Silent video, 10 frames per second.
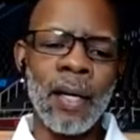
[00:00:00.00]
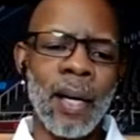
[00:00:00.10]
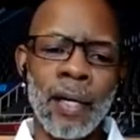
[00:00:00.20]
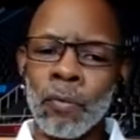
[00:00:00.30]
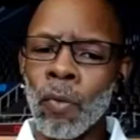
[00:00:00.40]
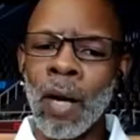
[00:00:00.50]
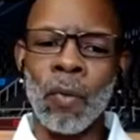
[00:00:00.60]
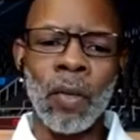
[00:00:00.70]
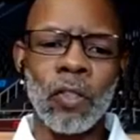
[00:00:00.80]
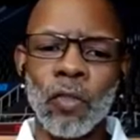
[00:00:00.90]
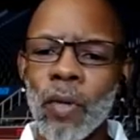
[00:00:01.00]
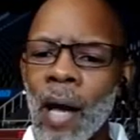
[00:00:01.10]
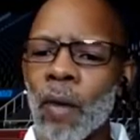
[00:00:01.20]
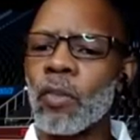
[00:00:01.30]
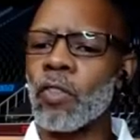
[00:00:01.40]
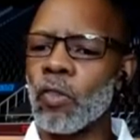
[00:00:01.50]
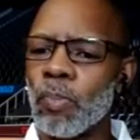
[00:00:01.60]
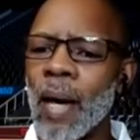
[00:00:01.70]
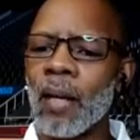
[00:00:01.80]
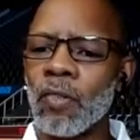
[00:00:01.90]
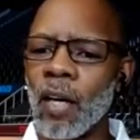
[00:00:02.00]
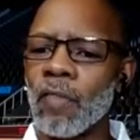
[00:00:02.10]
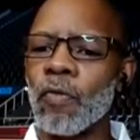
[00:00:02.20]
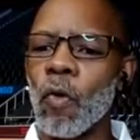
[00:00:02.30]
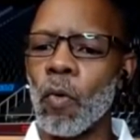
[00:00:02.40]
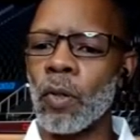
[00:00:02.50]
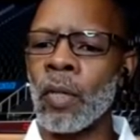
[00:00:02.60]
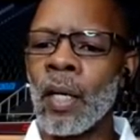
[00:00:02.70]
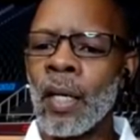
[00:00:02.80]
And what I want to do now is just pass that forward.